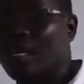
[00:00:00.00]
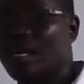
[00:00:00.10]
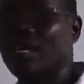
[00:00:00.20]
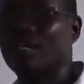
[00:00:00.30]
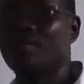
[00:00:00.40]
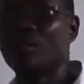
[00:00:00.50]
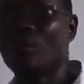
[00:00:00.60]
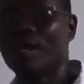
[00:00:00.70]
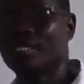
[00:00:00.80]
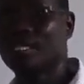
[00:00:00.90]
can be
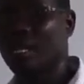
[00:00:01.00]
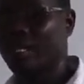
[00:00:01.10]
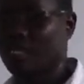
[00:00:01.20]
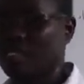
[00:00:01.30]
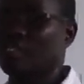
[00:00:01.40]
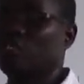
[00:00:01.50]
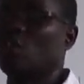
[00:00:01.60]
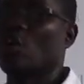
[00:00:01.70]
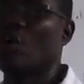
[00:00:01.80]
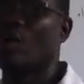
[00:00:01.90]
words like
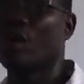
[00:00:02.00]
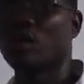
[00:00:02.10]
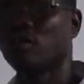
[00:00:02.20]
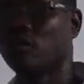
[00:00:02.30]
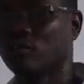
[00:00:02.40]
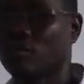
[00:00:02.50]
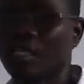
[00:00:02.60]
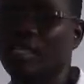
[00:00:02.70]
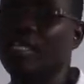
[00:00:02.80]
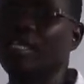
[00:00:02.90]
tall,
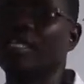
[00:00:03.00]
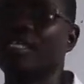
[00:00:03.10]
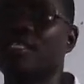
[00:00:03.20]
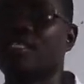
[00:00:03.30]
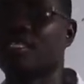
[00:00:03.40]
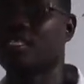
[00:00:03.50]
neat,